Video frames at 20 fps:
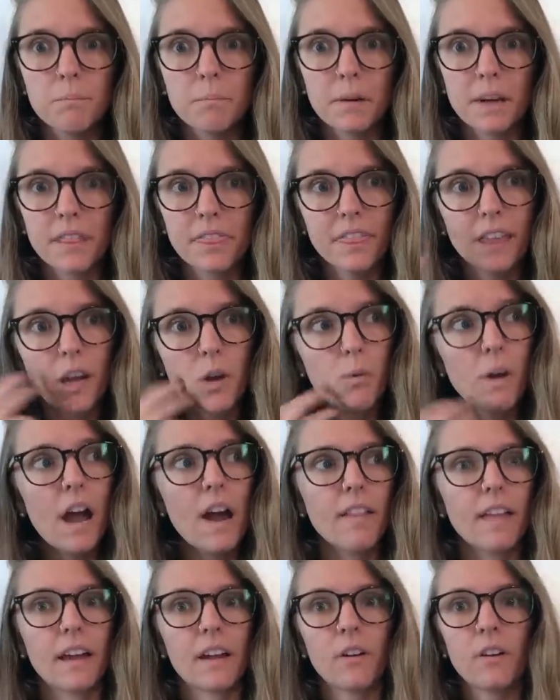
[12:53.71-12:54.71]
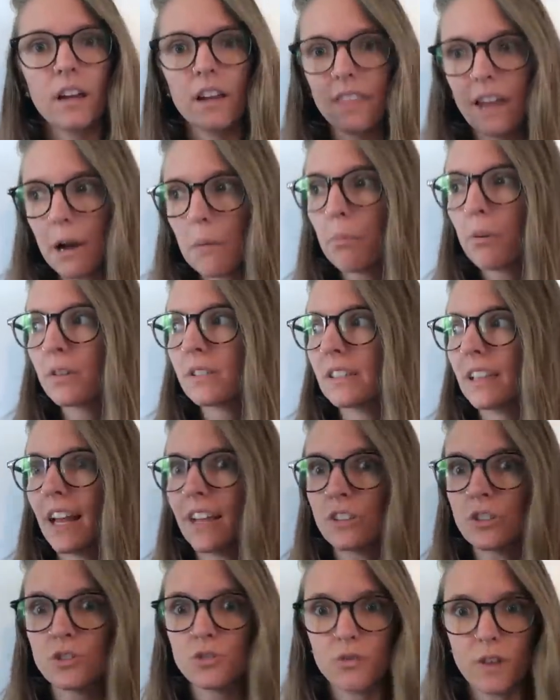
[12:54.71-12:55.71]
but think wow like okay that person
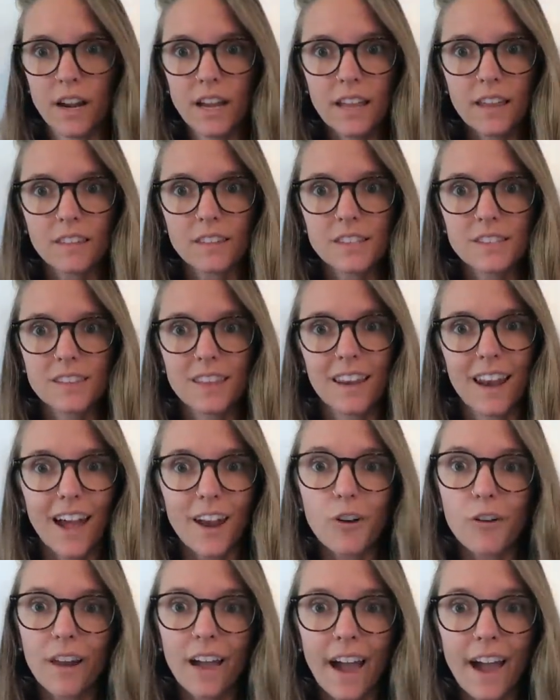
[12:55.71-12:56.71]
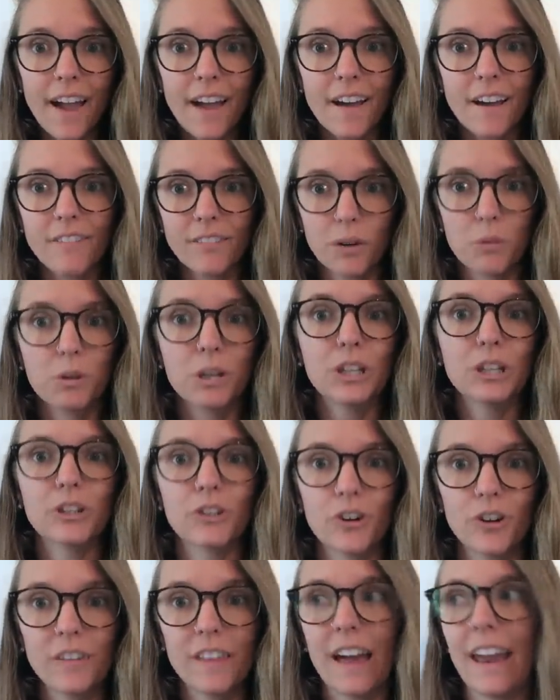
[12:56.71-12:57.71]
has strengths that i don't have i want to
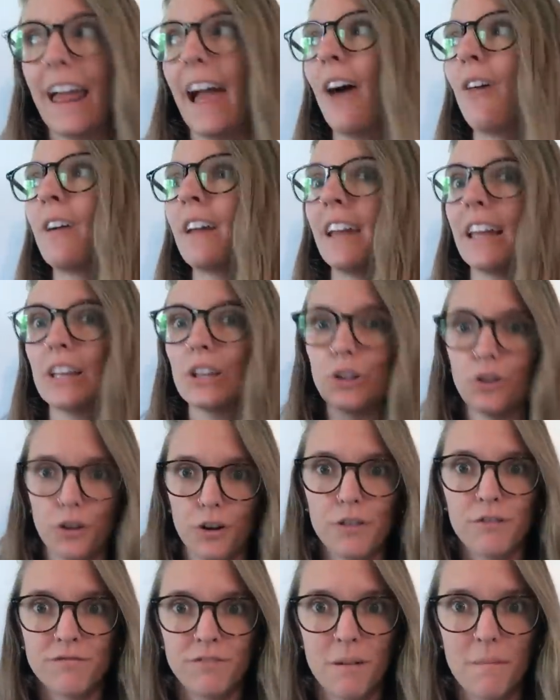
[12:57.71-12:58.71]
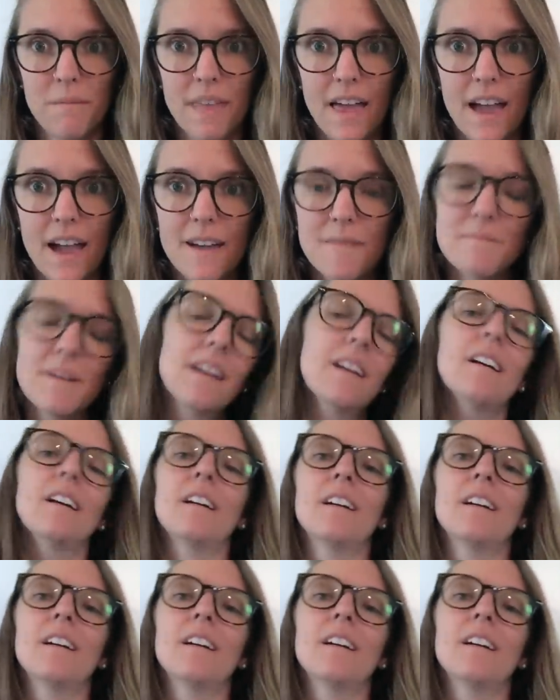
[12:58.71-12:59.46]
learn that how can i learn from them